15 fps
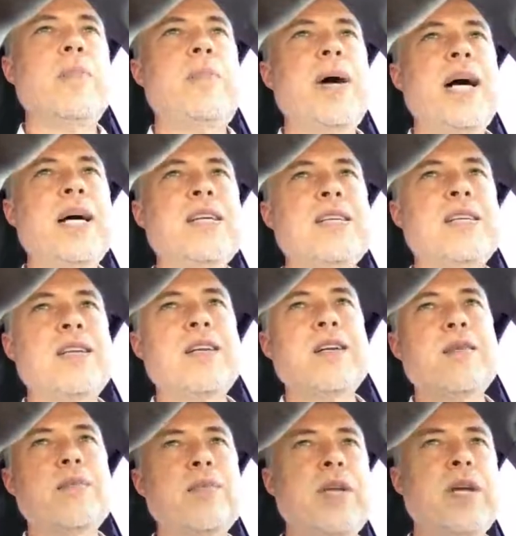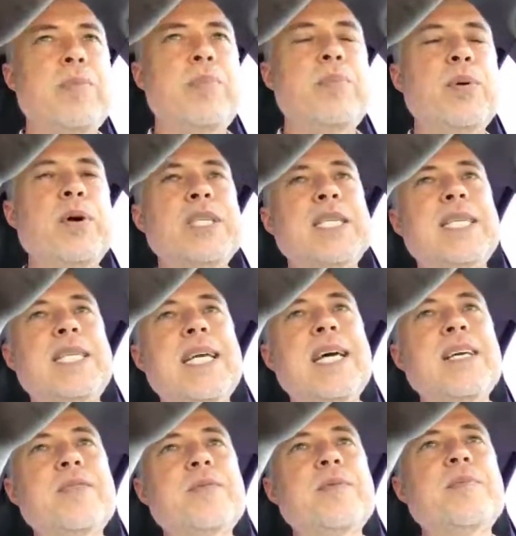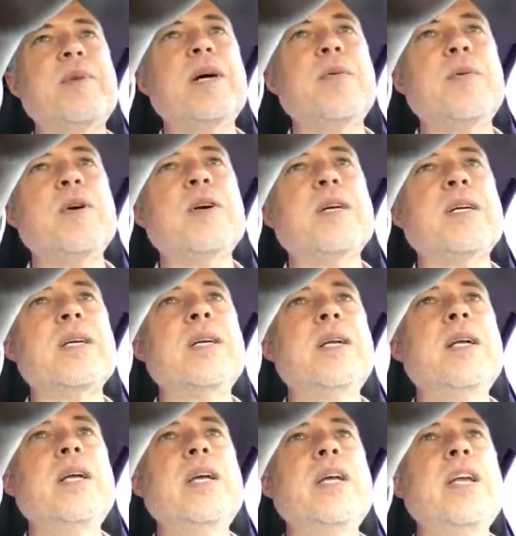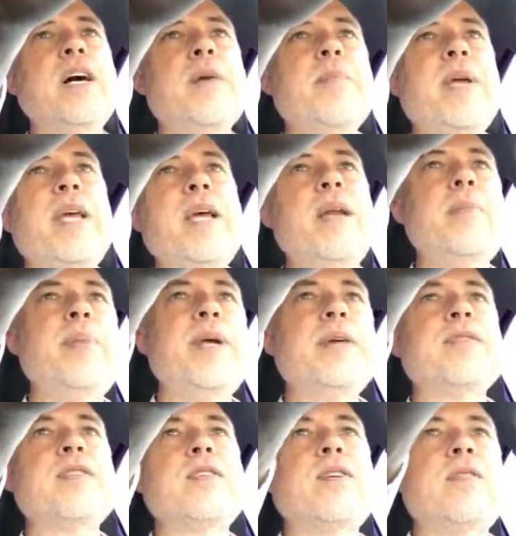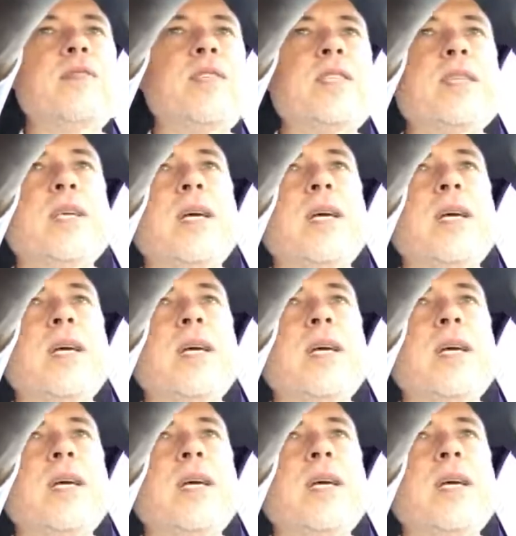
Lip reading: not passionate, you know, bored to death with my work. You know, I'm here to be of service to